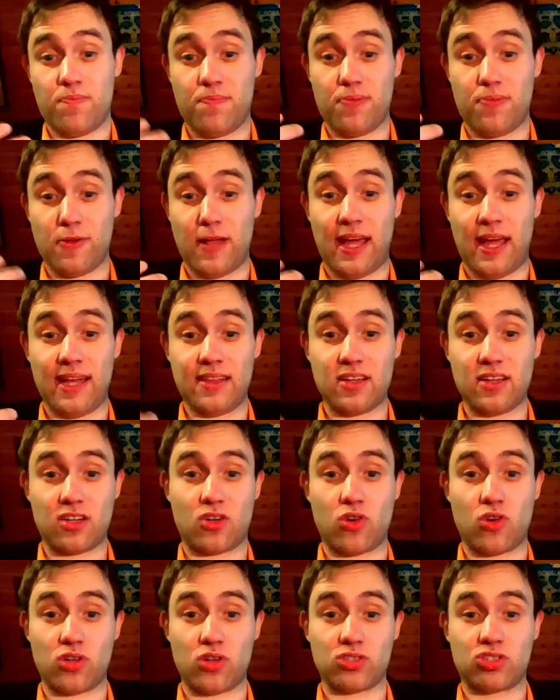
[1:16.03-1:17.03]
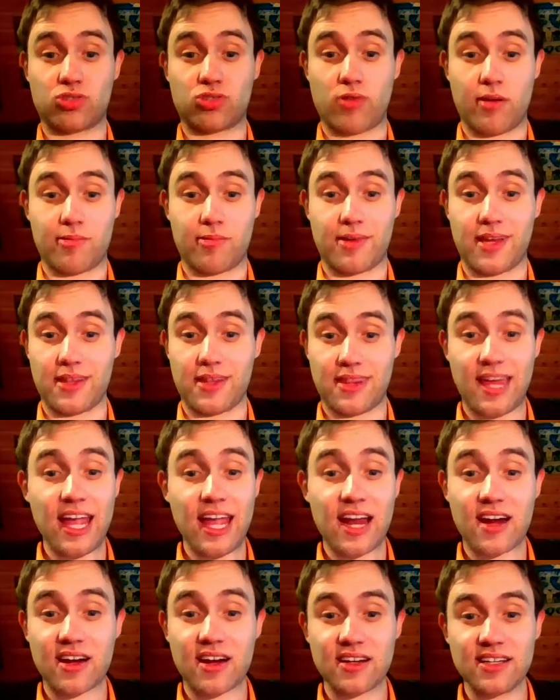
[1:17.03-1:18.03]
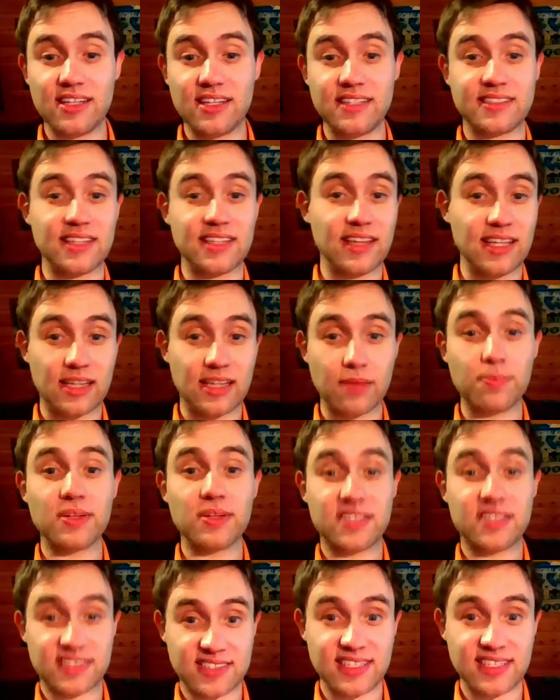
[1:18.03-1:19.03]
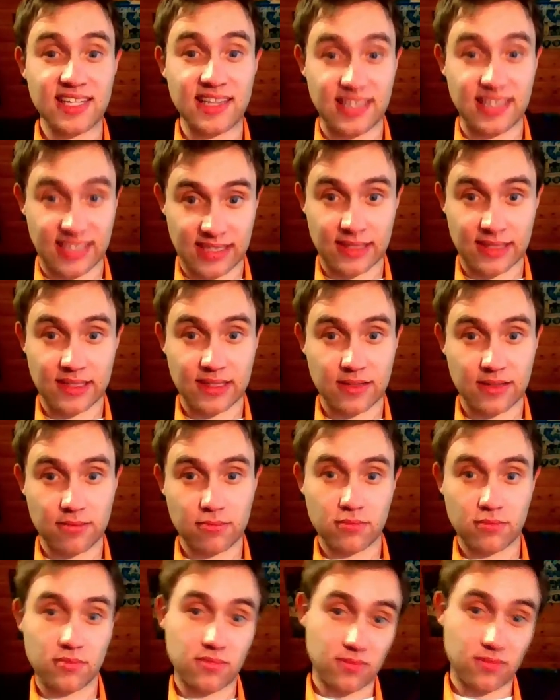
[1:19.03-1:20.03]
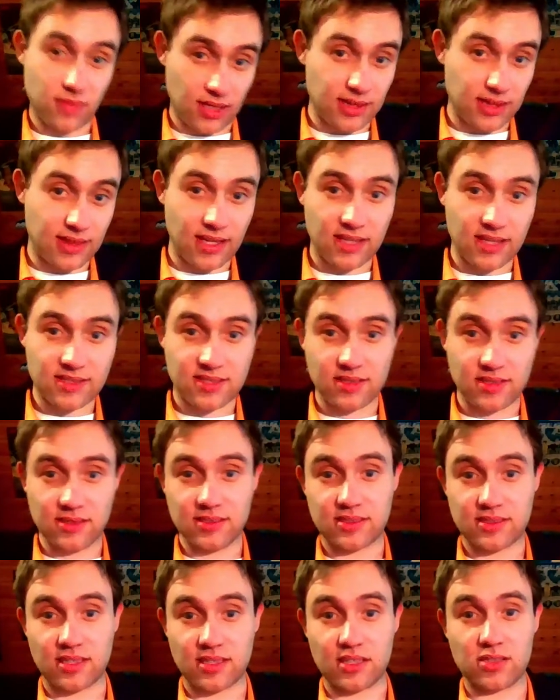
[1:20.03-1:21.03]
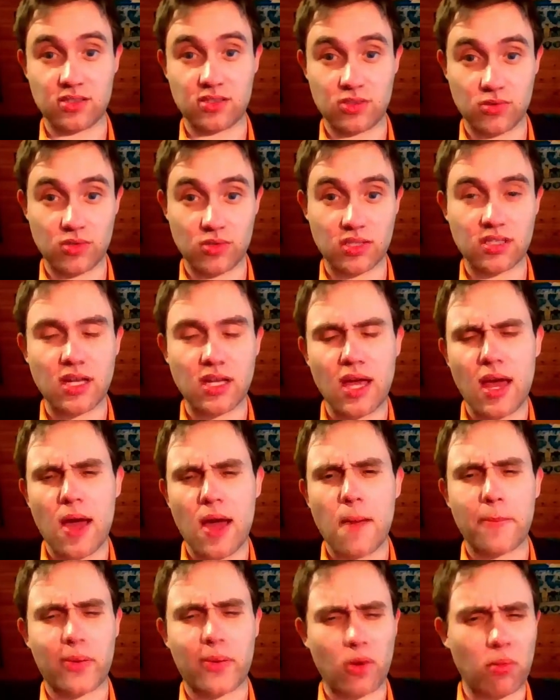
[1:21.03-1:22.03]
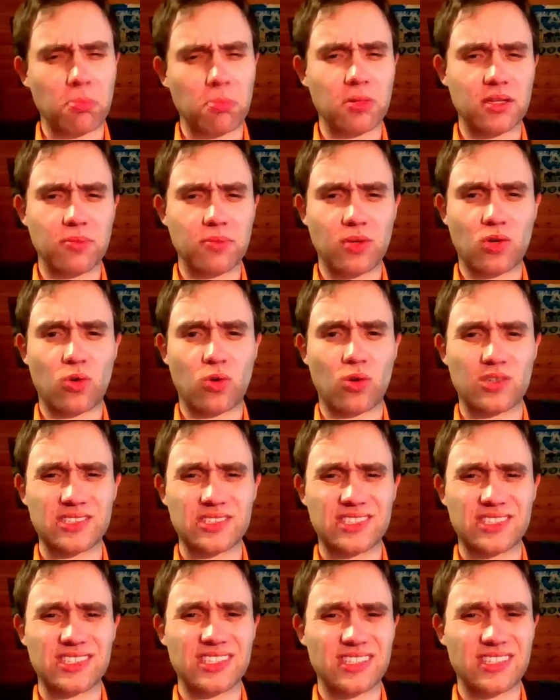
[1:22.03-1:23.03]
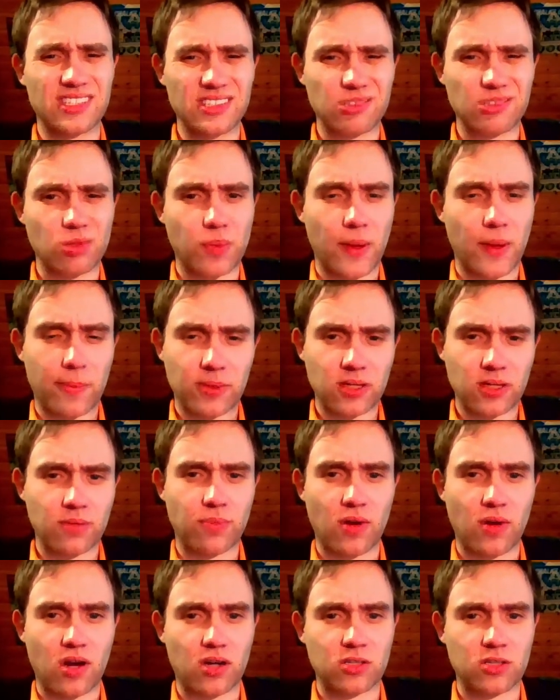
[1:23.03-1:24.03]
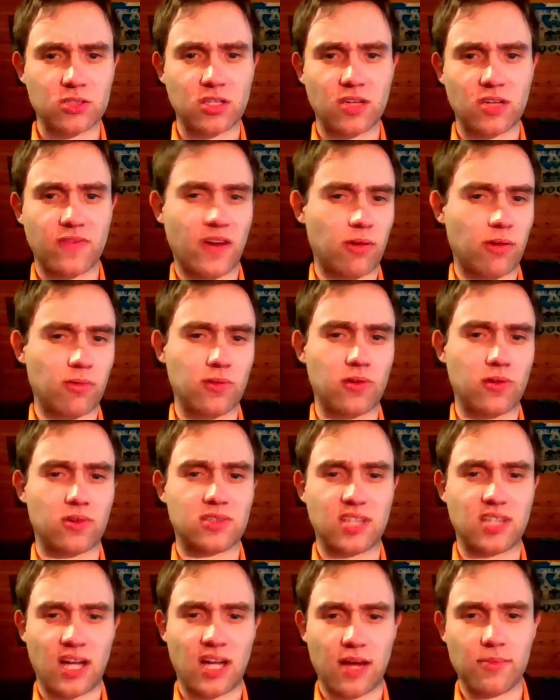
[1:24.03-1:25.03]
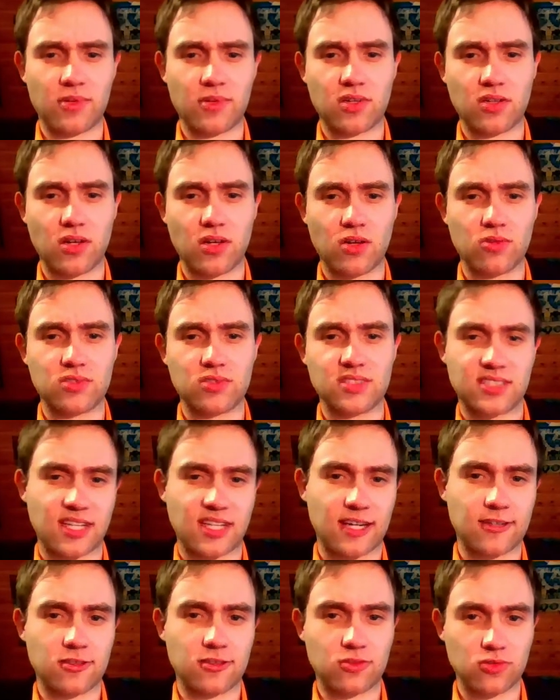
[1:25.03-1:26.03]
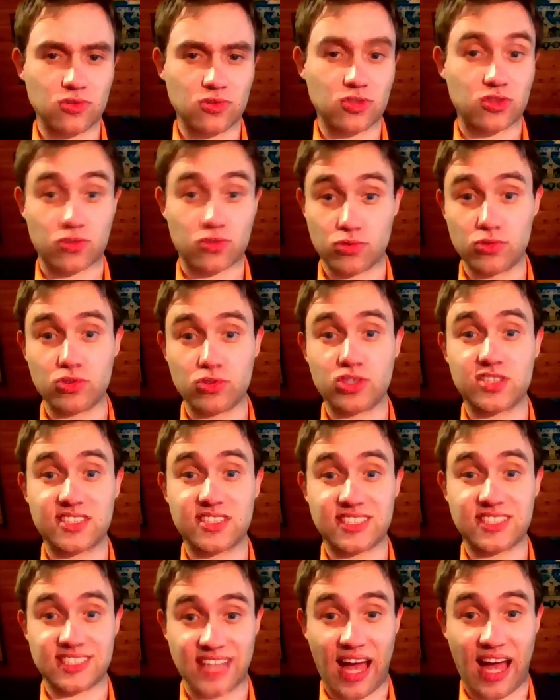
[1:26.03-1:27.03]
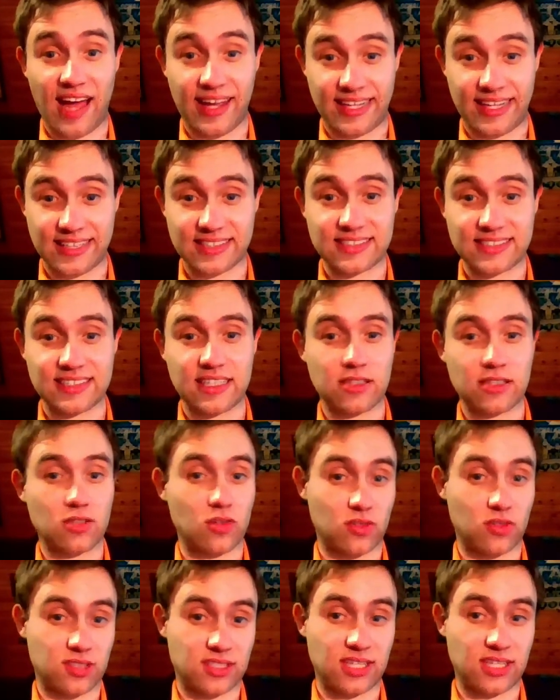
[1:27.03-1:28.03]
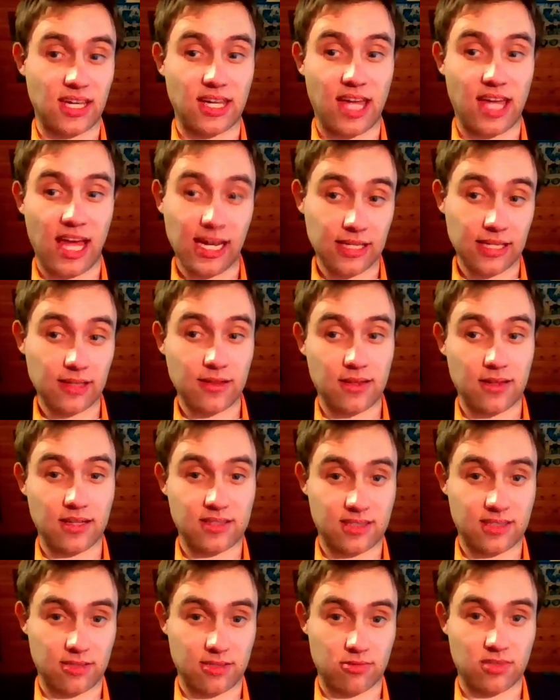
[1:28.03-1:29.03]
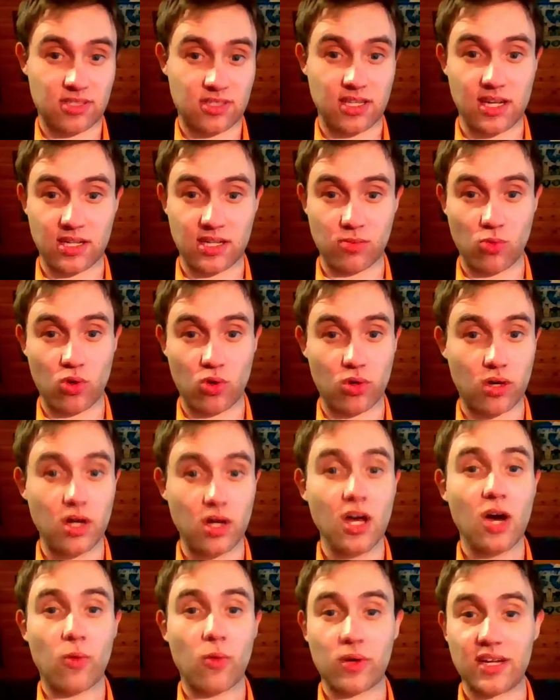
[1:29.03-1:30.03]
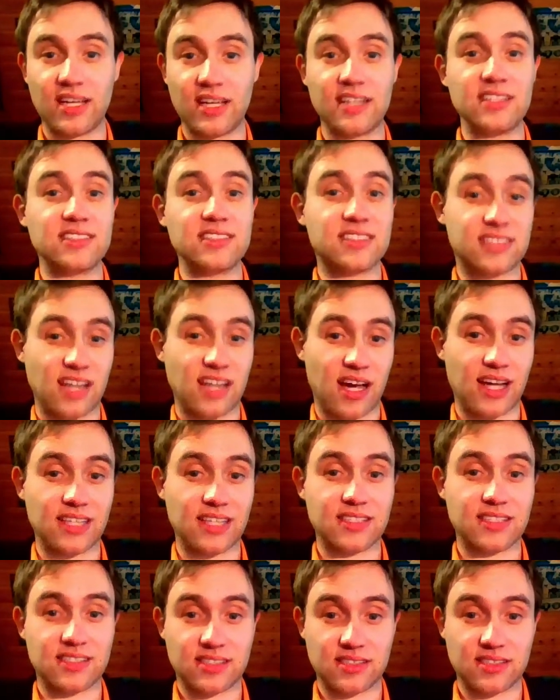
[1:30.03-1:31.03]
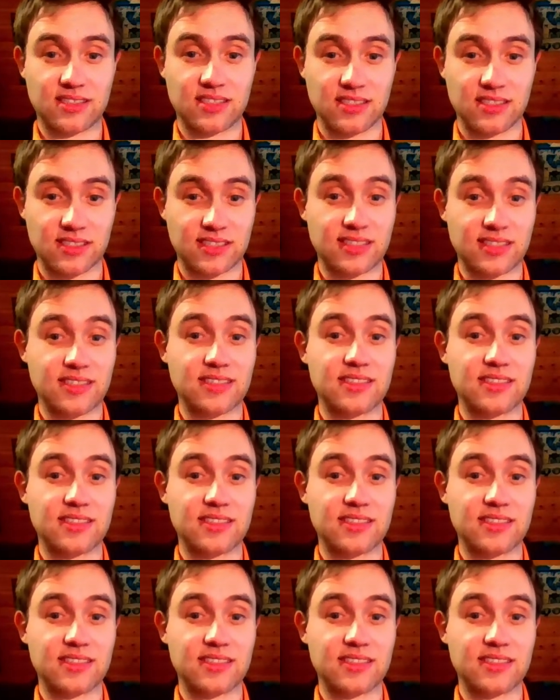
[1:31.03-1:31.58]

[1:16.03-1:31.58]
Play the contrarian there is a little bit silly, but they still decided to do it, probably because the Republican Party a very long time ago decided to screw signs and not take anything seriously anymore, what any scientist